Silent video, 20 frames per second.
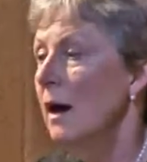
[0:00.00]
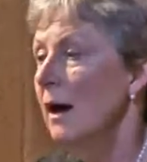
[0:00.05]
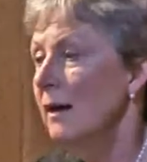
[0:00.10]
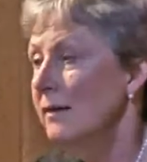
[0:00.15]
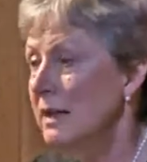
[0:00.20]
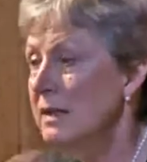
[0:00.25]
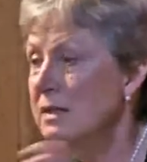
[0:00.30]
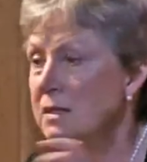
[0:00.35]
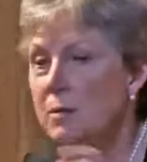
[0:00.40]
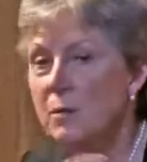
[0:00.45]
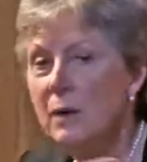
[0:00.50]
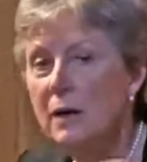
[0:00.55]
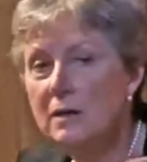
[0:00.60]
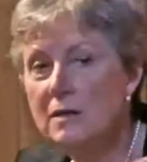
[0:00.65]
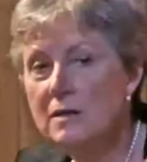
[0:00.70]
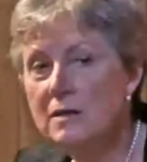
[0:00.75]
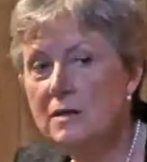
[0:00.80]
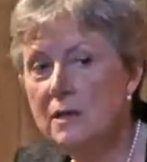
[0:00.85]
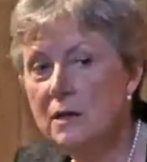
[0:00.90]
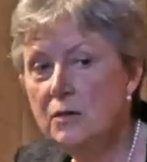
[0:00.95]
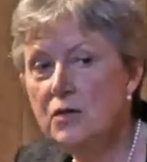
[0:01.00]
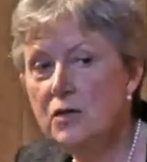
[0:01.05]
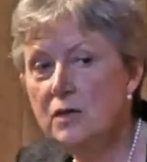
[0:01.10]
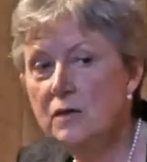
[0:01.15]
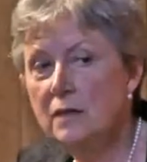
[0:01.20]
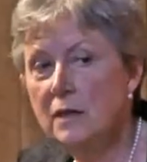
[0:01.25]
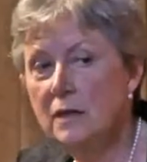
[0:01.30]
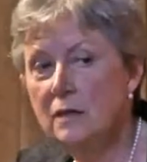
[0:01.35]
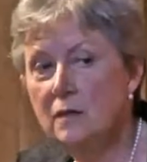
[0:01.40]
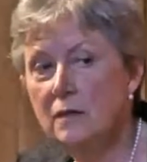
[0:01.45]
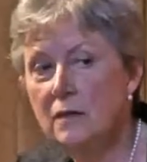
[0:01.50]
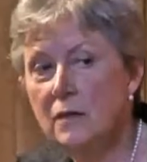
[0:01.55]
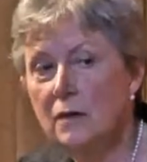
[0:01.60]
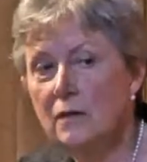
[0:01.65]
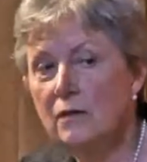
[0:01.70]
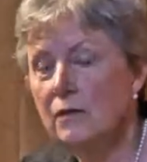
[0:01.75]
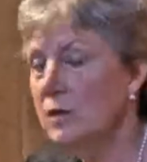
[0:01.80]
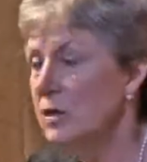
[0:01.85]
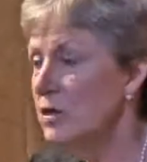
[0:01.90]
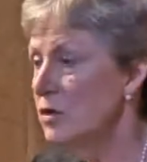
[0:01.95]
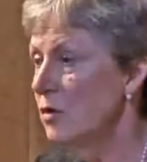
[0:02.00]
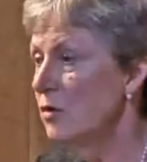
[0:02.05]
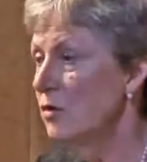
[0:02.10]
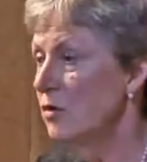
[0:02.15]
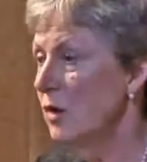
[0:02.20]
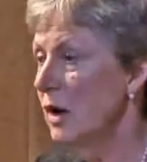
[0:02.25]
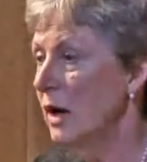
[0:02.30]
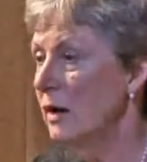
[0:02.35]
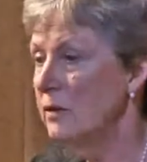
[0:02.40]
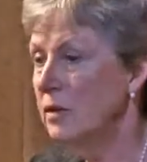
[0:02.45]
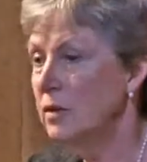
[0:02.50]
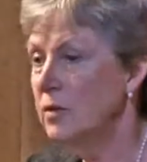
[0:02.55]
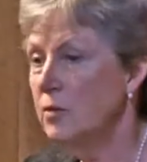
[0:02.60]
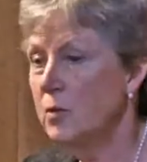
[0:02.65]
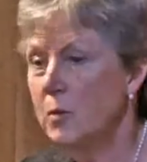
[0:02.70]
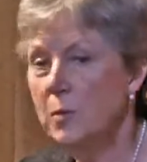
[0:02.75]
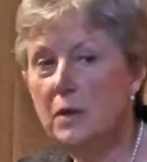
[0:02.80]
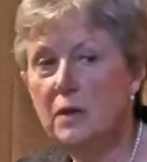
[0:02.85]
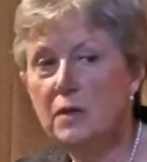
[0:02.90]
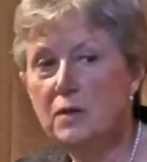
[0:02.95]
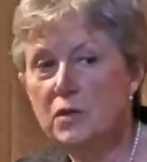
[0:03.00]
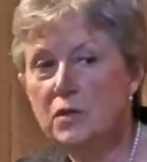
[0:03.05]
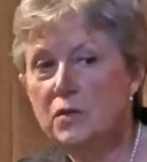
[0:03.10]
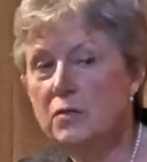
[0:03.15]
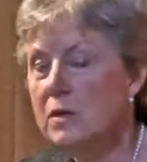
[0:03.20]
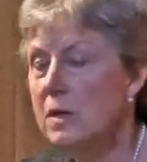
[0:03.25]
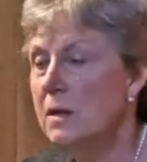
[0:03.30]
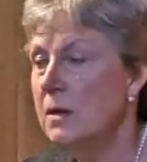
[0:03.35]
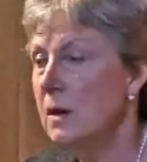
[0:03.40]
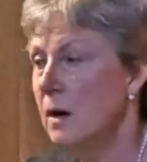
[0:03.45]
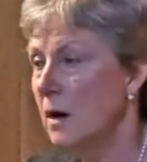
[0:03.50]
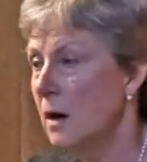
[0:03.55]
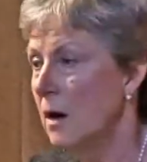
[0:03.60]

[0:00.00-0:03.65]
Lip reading: And that's why this notion that the Euro and the European Union